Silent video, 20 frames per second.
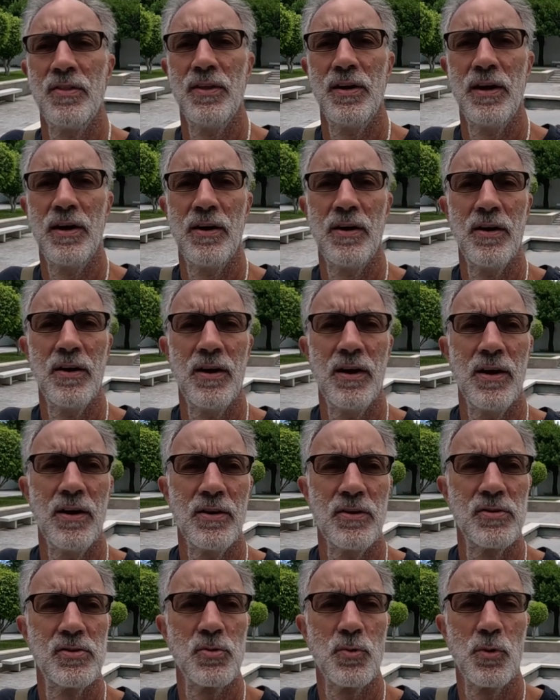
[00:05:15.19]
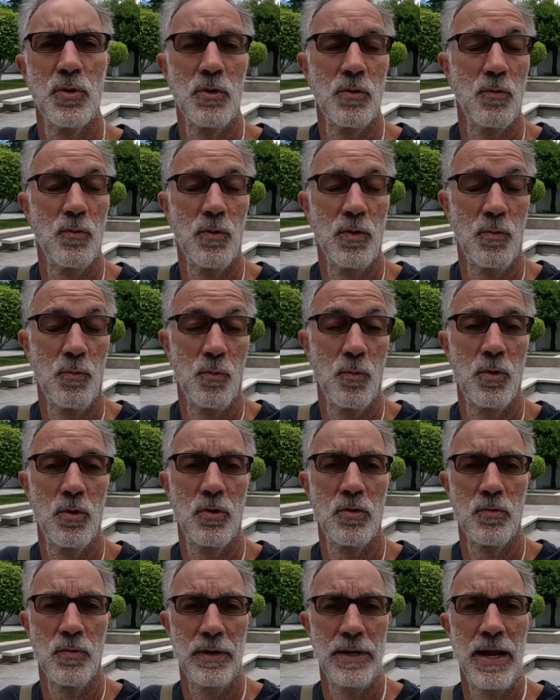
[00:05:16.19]
their sort of
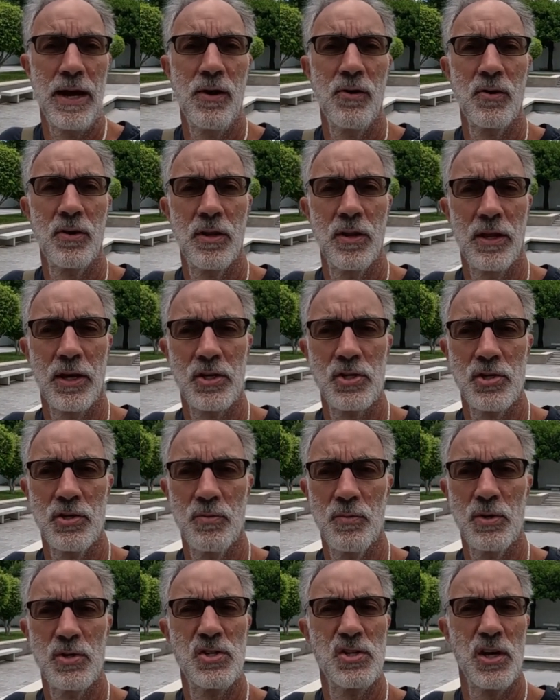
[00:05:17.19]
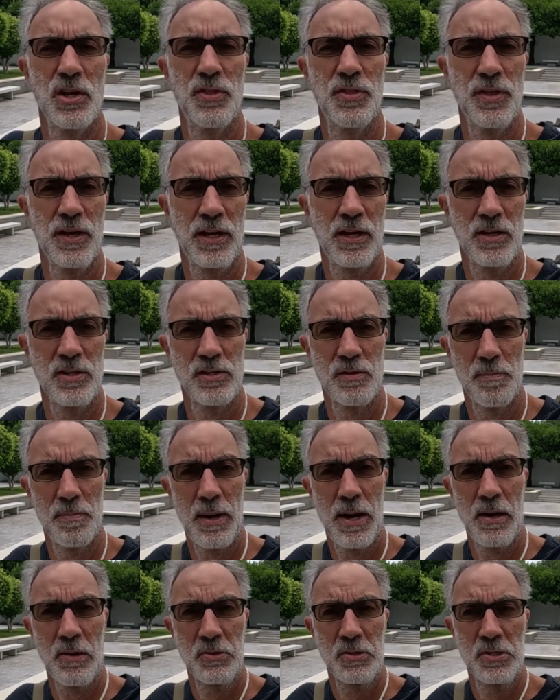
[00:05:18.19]
world-renowned collection, which I think is
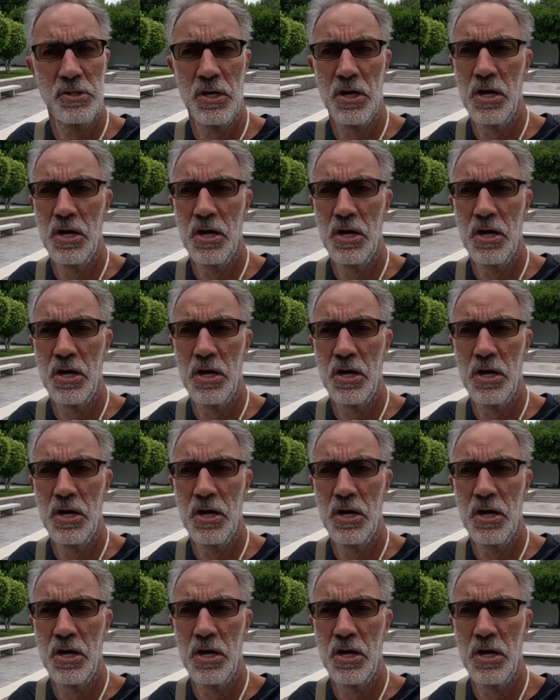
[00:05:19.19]
about